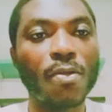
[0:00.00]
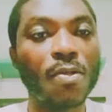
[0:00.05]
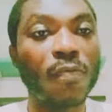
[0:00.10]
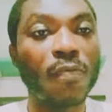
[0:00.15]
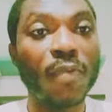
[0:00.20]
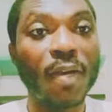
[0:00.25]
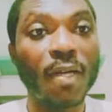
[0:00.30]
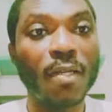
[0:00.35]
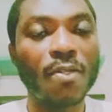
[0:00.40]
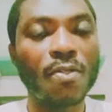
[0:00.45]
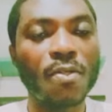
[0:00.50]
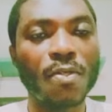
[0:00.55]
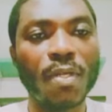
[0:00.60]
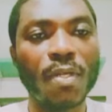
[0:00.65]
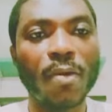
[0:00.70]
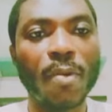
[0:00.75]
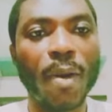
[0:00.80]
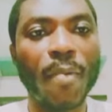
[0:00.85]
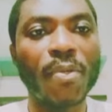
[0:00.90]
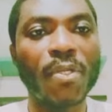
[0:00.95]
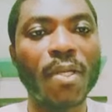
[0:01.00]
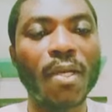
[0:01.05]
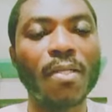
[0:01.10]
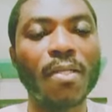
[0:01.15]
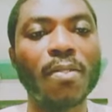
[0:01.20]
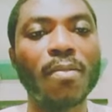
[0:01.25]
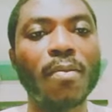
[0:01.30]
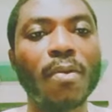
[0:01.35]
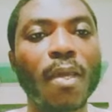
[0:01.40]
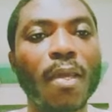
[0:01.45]
find it on their
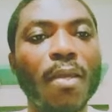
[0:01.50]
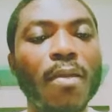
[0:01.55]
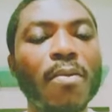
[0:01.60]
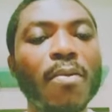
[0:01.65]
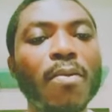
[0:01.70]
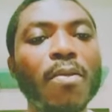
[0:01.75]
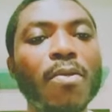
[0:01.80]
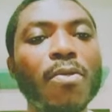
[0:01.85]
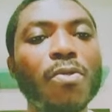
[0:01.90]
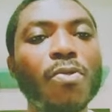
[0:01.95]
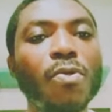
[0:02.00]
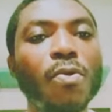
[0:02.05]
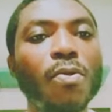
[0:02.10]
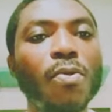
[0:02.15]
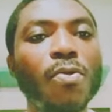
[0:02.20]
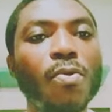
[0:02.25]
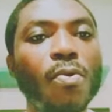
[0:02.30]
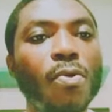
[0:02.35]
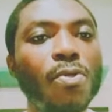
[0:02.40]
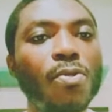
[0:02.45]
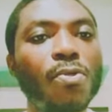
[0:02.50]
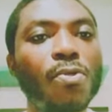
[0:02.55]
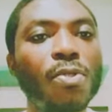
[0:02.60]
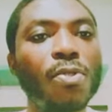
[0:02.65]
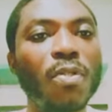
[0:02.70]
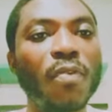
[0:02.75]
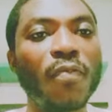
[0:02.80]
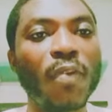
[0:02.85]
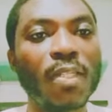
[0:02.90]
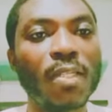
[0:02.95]
website. Okay, so you go to
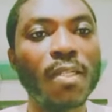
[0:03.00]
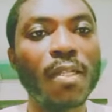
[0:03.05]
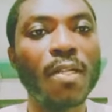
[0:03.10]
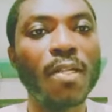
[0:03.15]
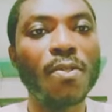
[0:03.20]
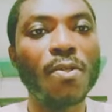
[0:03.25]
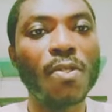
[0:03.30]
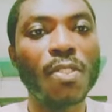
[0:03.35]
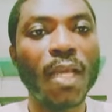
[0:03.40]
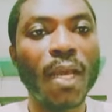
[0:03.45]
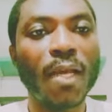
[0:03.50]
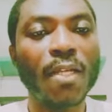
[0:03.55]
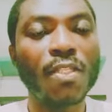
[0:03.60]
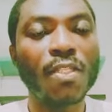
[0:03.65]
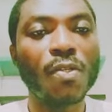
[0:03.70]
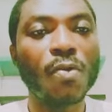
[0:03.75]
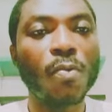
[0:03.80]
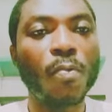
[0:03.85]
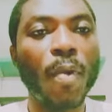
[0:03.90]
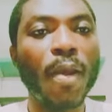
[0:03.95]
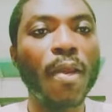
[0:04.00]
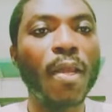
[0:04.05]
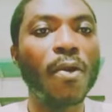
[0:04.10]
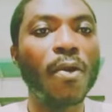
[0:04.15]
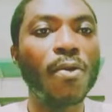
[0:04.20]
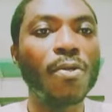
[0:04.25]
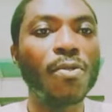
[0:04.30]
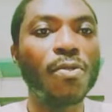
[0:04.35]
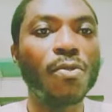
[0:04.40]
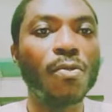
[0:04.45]
university.it where you're
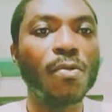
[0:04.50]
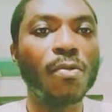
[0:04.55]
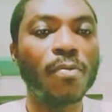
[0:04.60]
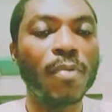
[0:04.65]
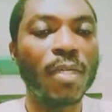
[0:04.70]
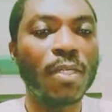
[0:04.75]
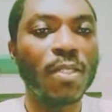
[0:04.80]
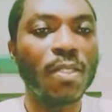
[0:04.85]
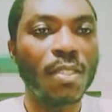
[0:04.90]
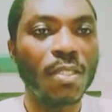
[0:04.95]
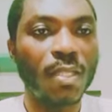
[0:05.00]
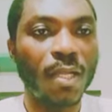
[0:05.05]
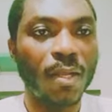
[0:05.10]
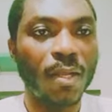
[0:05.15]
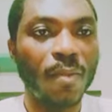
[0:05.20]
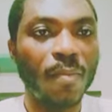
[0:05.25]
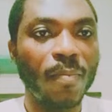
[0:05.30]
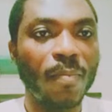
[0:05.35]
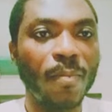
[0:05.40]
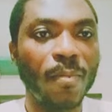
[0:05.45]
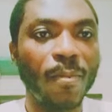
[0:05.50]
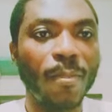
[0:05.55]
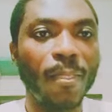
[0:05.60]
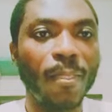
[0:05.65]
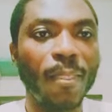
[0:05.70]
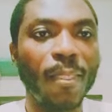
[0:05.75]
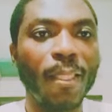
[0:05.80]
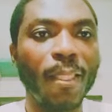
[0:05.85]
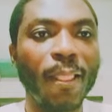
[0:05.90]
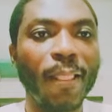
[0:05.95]
going to register.
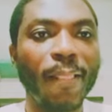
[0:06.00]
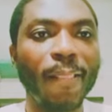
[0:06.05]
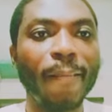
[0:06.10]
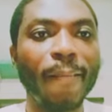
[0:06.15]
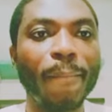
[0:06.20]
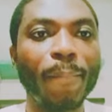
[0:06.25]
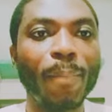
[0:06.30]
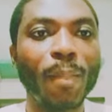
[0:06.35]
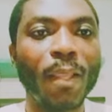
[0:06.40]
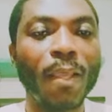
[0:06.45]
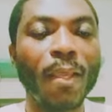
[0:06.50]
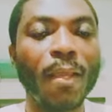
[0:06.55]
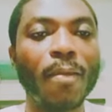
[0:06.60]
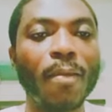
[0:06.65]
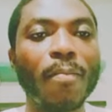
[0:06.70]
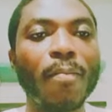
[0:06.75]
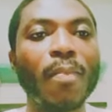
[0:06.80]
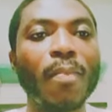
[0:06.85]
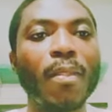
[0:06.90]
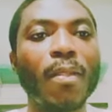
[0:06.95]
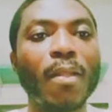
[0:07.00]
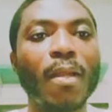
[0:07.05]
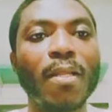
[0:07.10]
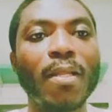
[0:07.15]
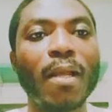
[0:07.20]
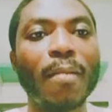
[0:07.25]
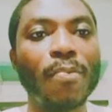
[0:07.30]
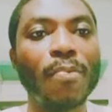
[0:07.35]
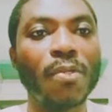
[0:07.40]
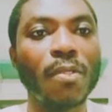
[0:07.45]
Okay, and
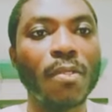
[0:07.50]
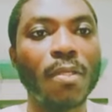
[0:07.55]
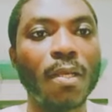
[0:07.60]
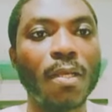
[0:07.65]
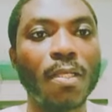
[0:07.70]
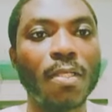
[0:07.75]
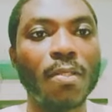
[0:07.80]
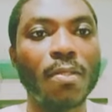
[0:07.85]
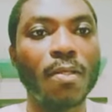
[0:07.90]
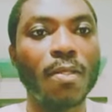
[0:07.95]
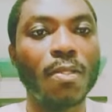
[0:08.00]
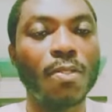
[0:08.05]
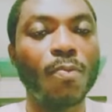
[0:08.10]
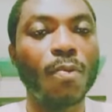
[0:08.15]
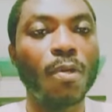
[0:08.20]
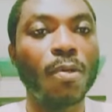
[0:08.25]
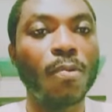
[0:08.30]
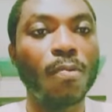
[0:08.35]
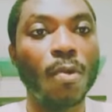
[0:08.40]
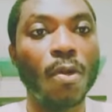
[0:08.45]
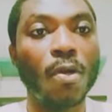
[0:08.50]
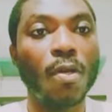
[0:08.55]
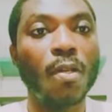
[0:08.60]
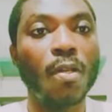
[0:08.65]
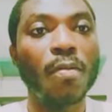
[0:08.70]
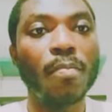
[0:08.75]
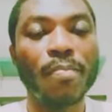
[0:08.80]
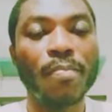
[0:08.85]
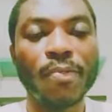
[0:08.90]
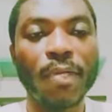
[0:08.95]
that process is what we call
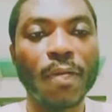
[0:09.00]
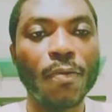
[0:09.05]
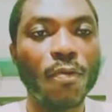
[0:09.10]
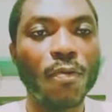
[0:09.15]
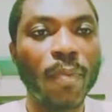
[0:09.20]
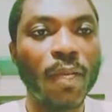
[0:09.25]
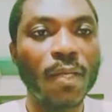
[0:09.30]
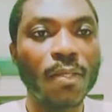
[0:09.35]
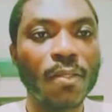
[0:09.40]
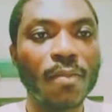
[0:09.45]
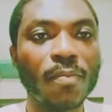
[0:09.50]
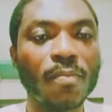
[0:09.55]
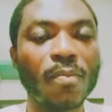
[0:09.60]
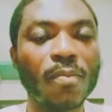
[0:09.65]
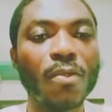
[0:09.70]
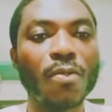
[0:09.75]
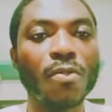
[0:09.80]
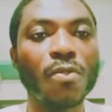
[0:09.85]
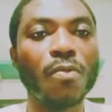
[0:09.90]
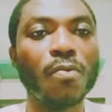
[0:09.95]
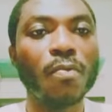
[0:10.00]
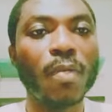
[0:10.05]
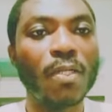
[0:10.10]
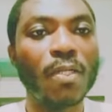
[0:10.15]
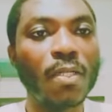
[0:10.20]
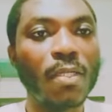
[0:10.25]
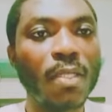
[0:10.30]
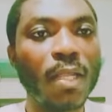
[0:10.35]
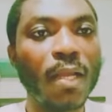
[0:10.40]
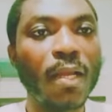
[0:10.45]
pre-enrollment. So
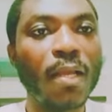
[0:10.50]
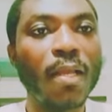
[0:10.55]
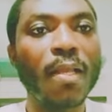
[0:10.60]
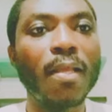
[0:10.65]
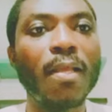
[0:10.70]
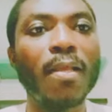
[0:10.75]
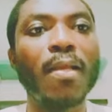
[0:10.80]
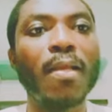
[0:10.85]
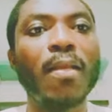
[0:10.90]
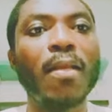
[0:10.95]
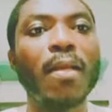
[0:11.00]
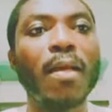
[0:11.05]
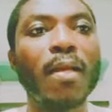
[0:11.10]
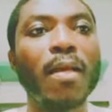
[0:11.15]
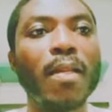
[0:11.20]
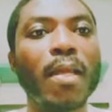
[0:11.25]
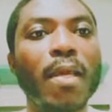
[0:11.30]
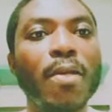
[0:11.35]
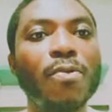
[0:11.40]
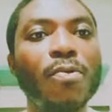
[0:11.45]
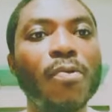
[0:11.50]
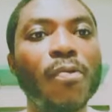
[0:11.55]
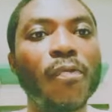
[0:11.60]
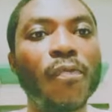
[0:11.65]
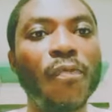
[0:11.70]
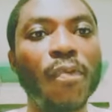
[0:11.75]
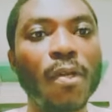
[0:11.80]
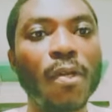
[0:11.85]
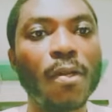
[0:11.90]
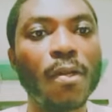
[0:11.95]
register, and then you
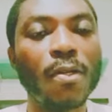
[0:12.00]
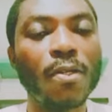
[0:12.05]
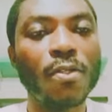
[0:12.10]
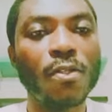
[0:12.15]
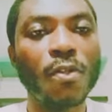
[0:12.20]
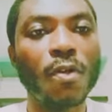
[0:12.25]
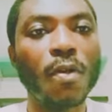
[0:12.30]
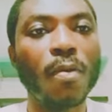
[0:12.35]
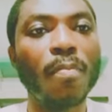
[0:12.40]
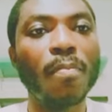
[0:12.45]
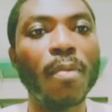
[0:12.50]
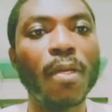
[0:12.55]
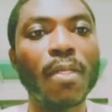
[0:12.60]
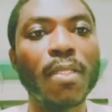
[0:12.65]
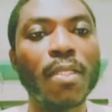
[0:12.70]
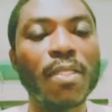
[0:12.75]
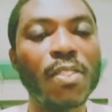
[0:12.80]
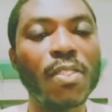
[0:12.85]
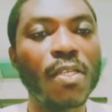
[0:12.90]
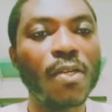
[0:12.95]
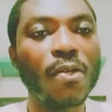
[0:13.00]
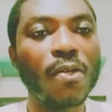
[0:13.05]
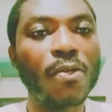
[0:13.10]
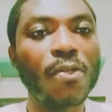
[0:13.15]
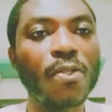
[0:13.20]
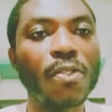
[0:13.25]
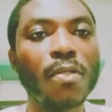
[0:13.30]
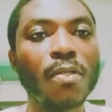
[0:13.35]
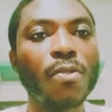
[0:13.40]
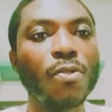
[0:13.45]
fill some
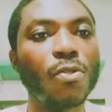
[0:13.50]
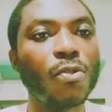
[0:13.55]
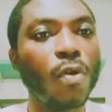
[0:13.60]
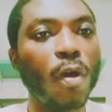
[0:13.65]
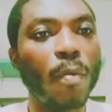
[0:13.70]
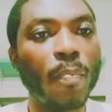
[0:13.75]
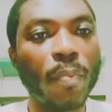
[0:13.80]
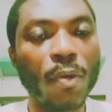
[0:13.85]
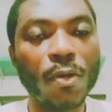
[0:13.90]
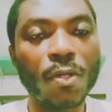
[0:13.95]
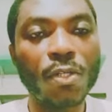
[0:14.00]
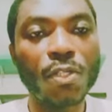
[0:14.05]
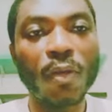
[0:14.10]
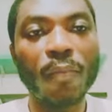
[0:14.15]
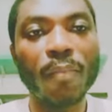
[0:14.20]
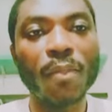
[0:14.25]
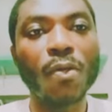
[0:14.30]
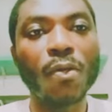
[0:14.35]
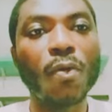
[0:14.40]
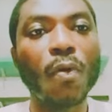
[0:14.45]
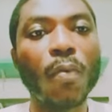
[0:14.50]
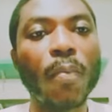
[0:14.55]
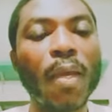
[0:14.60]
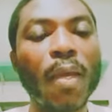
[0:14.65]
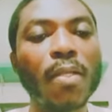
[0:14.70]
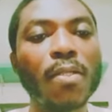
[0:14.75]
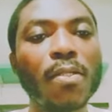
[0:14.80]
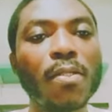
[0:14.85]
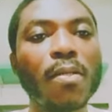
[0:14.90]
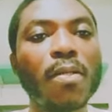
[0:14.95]
details, you upload some documents,